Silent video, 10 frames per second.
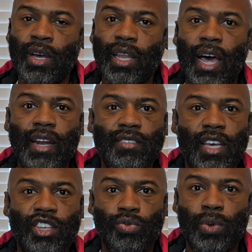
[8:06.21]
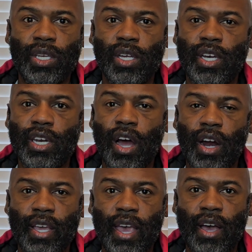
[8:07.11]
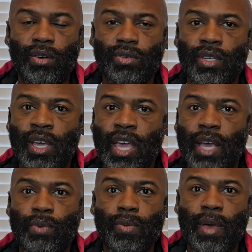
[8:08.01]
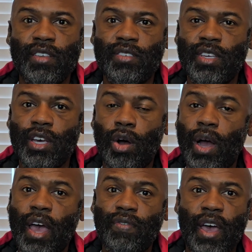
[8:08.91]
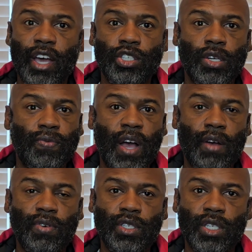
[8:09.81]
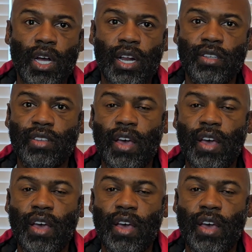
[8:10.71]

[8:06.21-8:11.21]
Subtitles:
A lot of times we look at our account and we may see, oh, I have an extra $500.